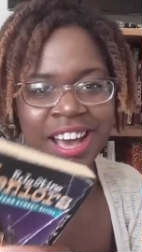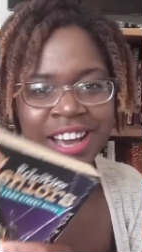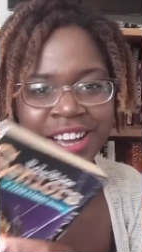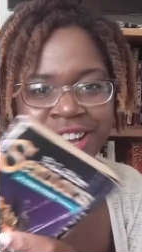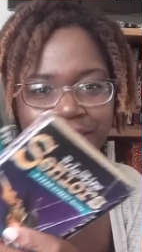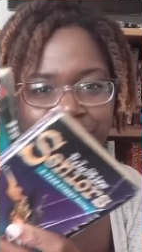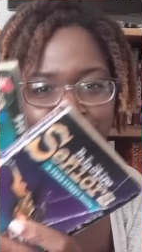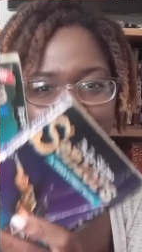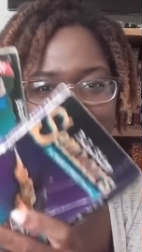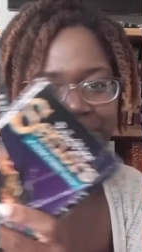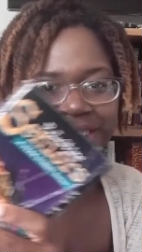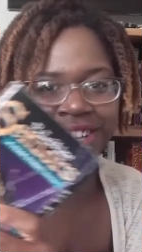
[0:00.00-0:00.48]
I
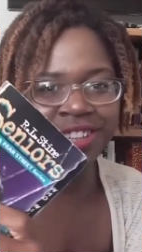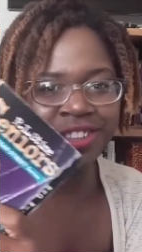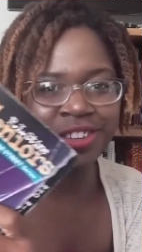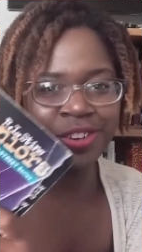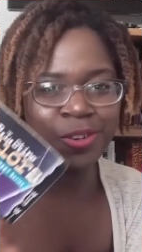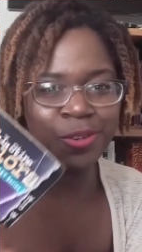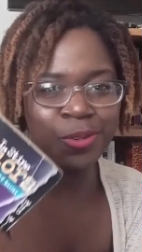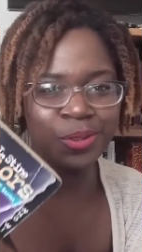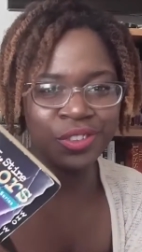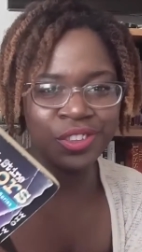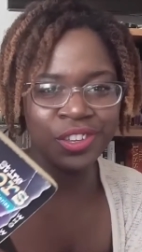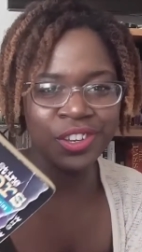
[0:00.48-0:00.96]
kind of want to get
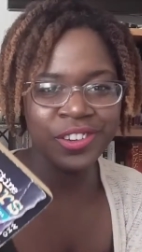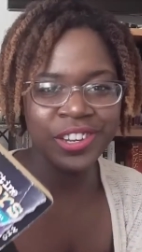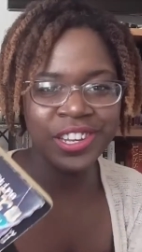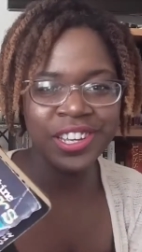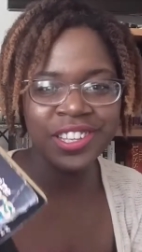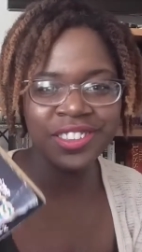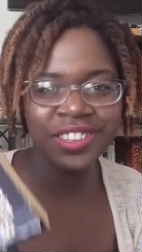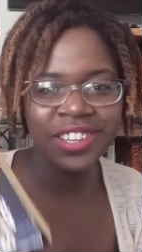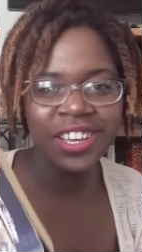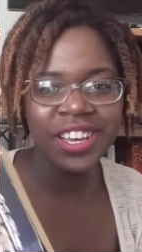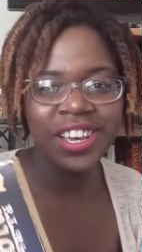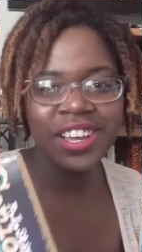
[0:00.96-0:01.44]
the whole
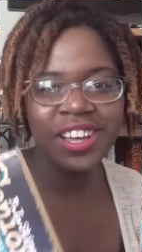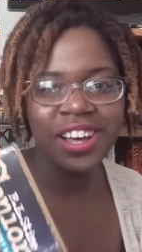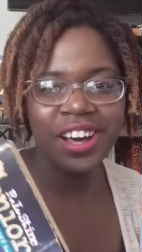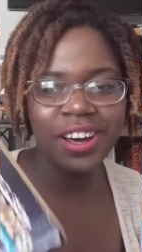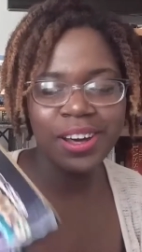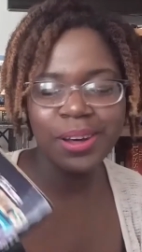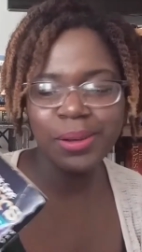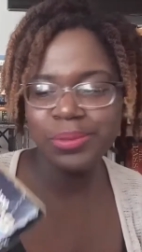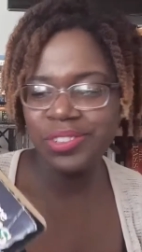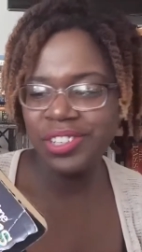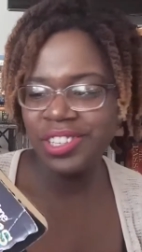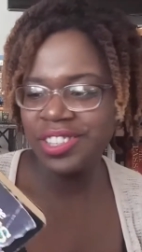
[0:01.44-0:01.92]
series
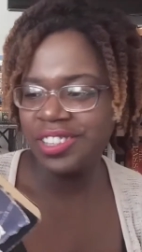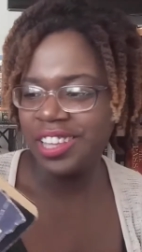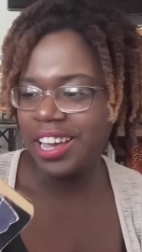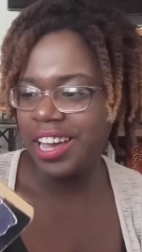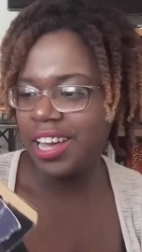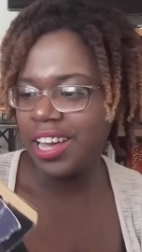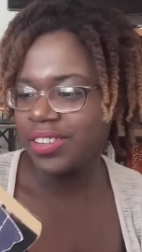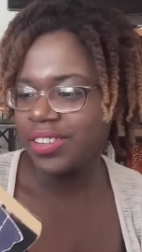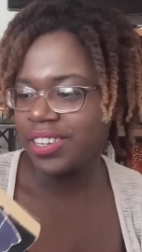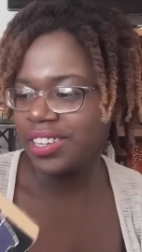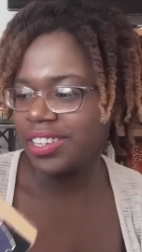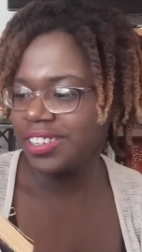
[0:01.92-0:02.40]
um, just to
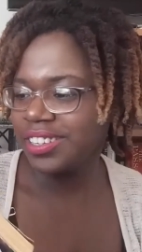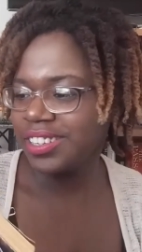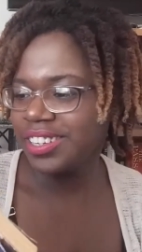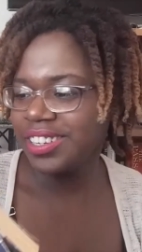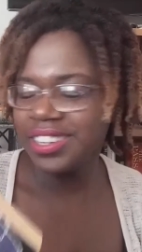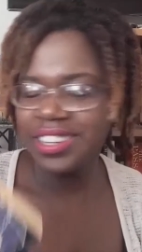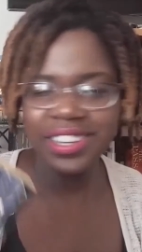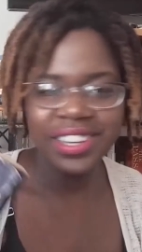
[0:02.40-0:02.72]
have it.